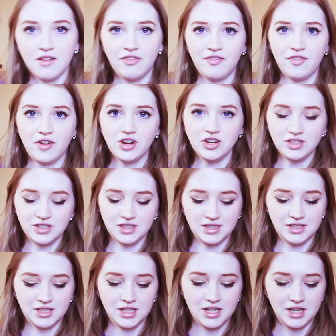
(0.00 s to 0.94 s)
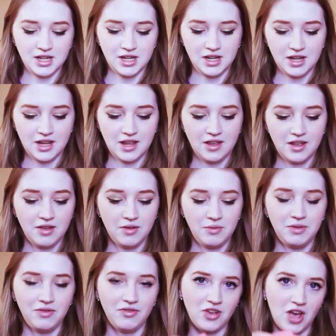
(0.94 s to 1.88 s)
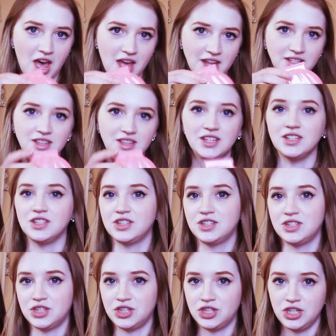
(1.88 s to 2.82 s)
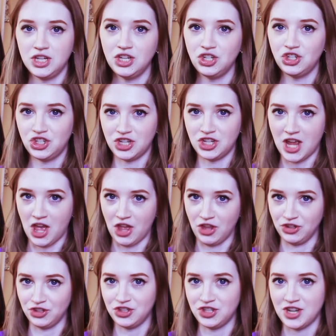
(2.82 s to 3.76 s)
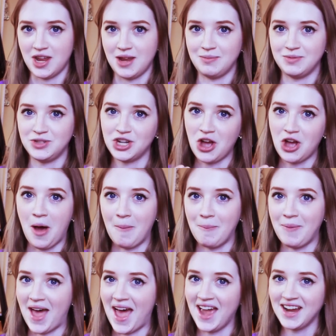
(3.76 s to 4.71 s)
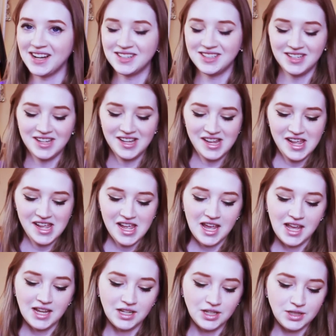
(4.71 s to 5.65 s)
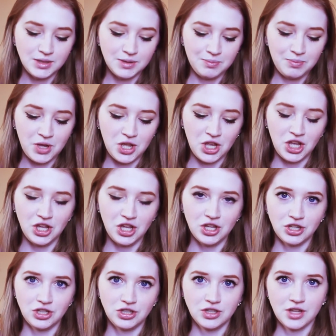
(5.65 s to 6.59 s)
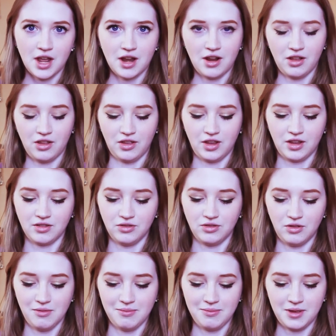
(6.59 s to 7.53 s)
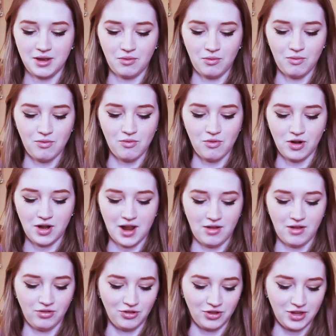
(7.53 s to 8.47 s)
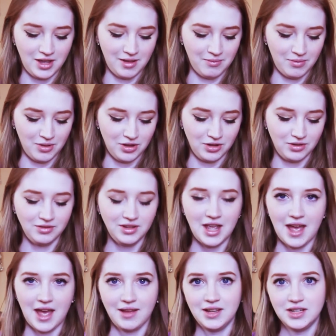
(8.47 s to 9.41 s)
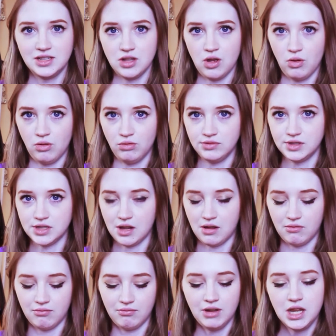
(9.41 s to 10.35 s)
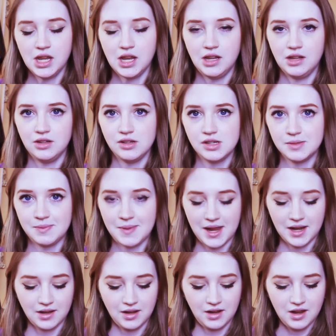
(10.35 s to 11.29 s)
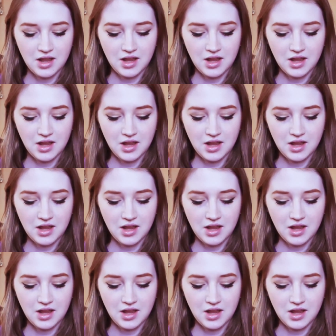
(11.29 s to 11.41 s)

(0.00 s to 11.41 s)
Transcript: First, we've got this seashell shaped compact. And it's pink and it's kind of like a little bit worn out looking, but yeah, it's old, so what can you expect?